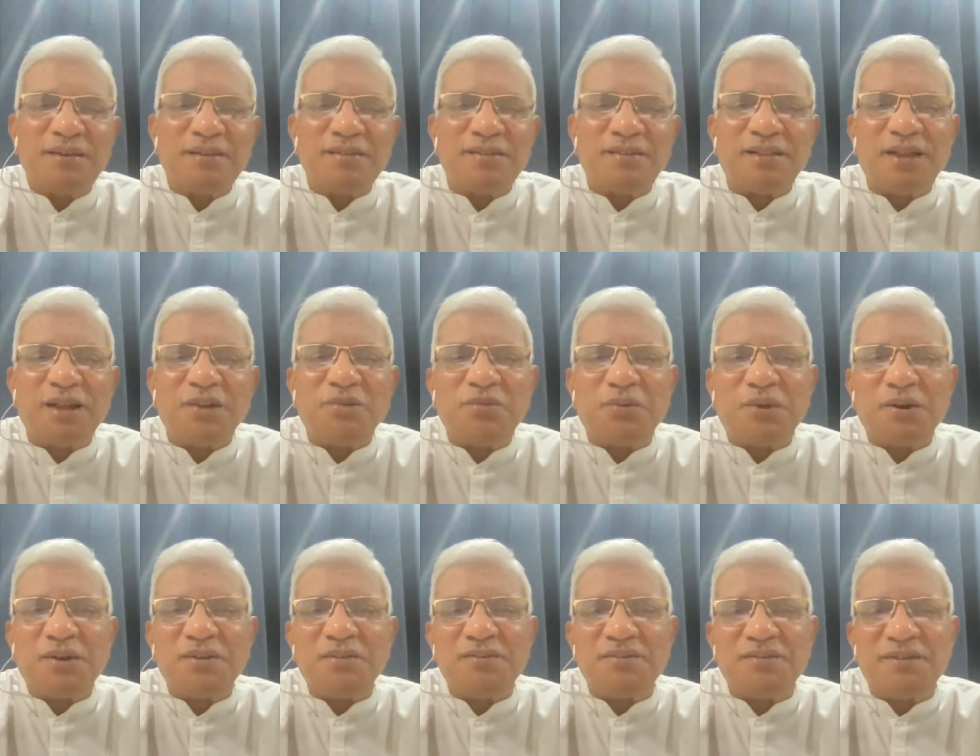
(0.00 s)
That's
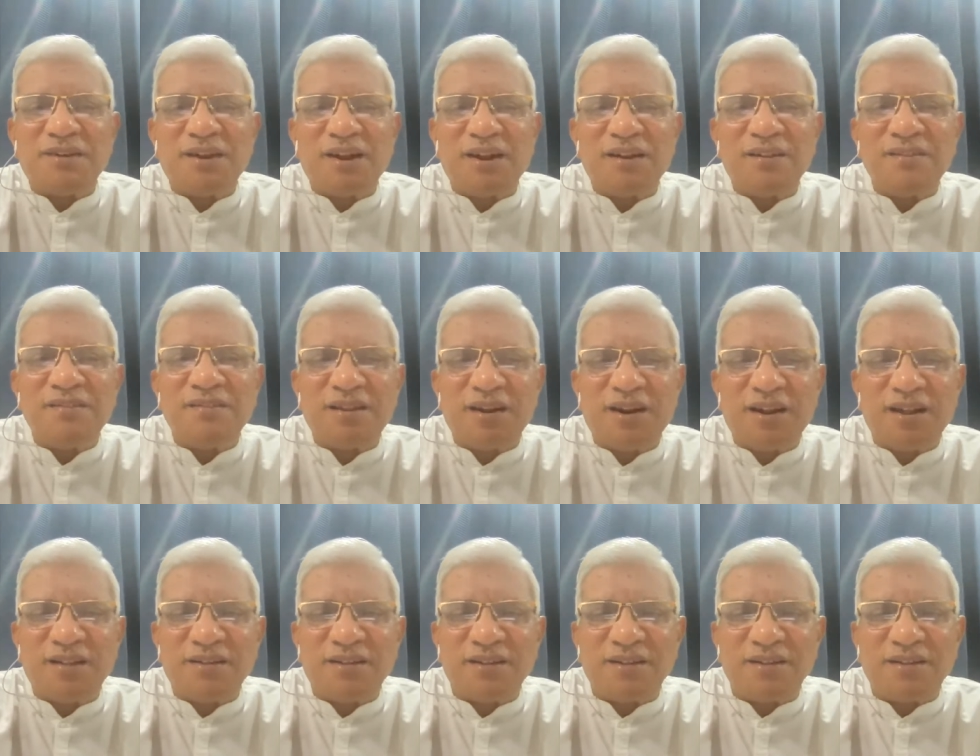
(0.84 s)
what is
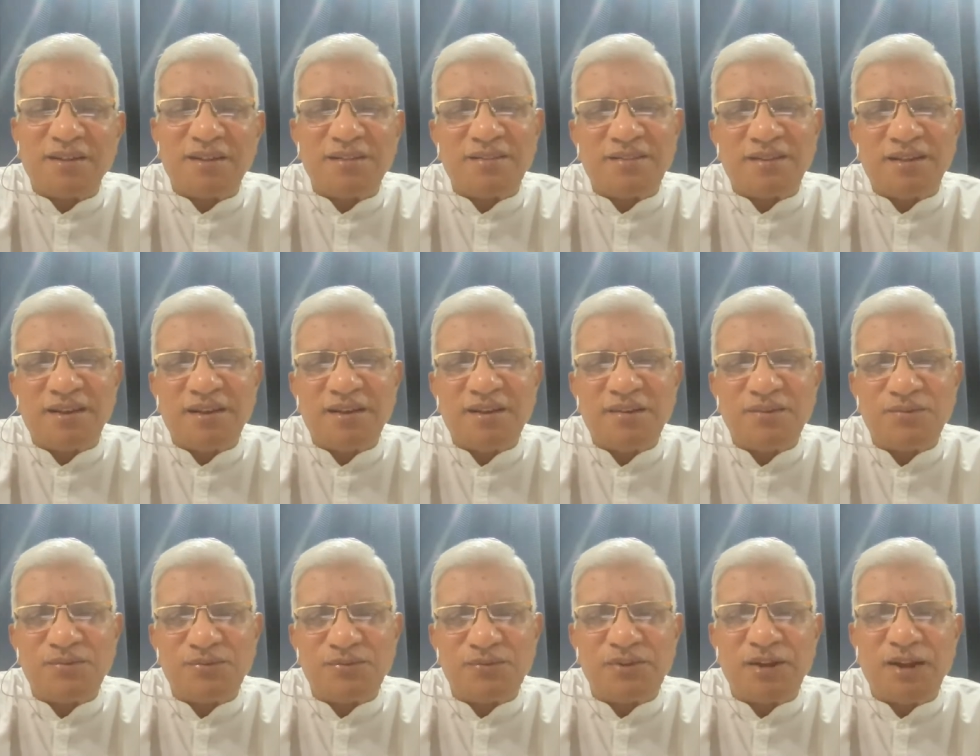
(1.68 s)
Narendranath Datta,
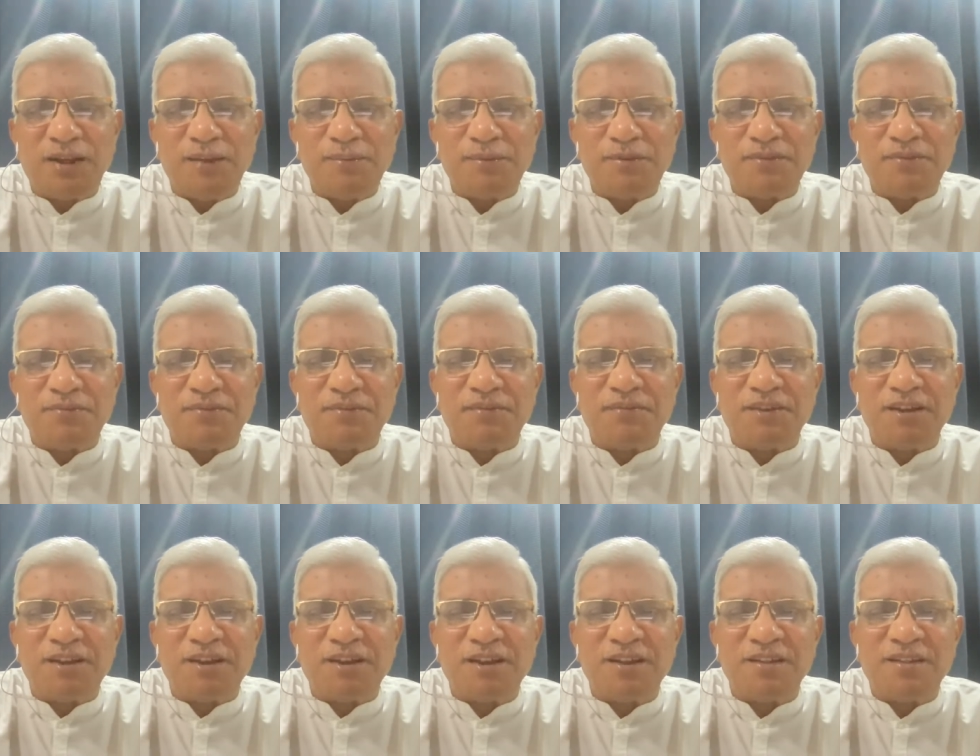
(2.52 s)
whose name is
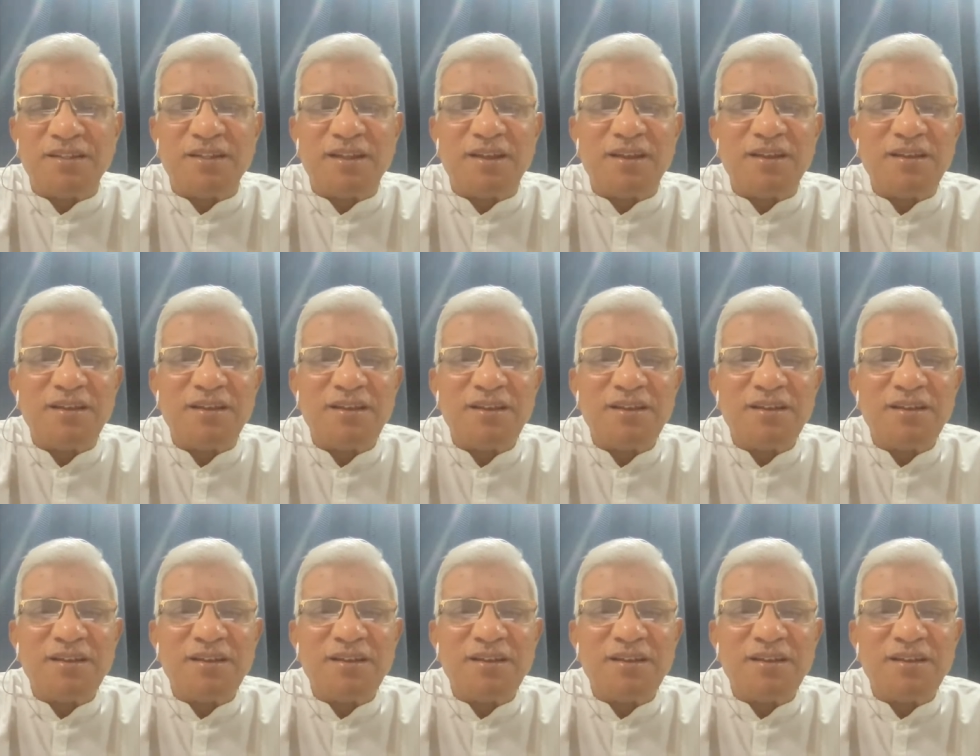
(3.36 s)
Vivekananda.